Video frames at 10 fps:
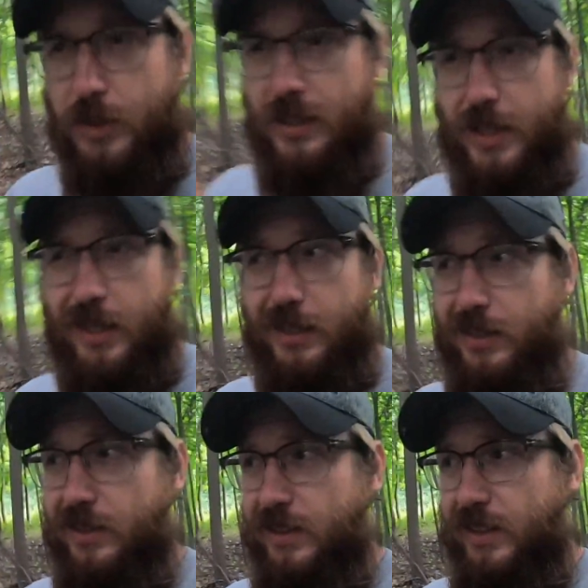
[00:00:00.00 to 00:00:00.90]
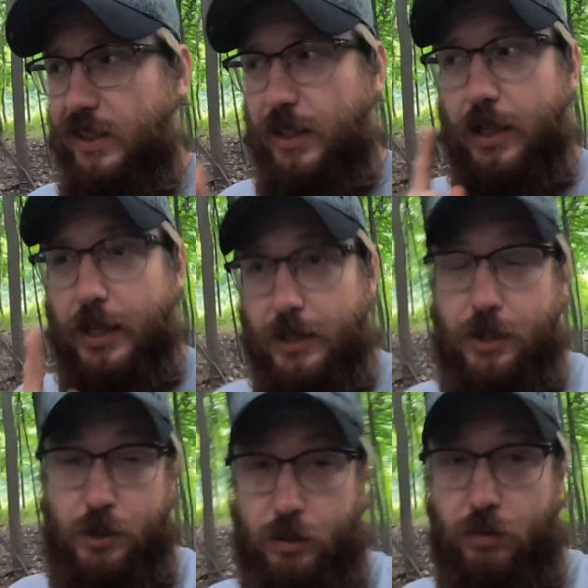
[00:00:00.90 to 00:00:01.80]
thing you need to
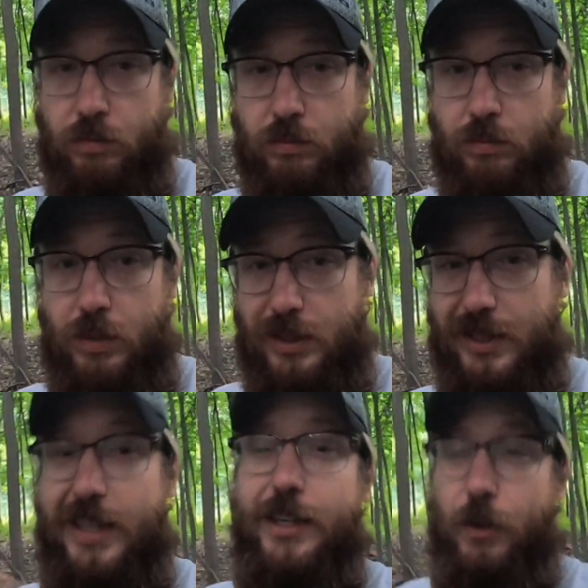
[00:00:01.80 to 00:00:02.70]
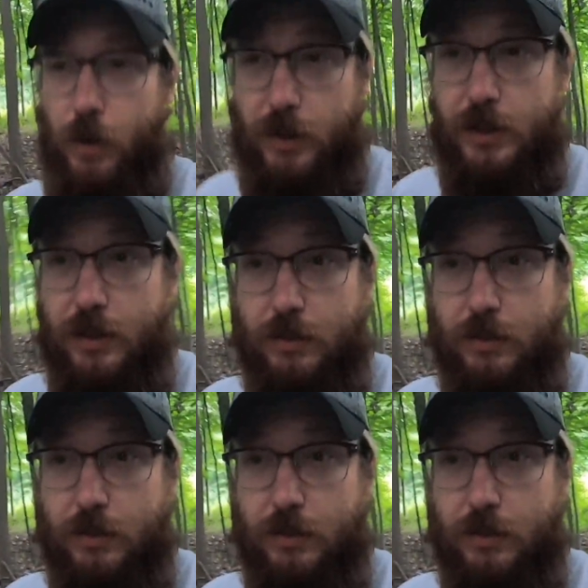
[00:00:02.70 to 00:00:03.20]
do is you need to go hunting.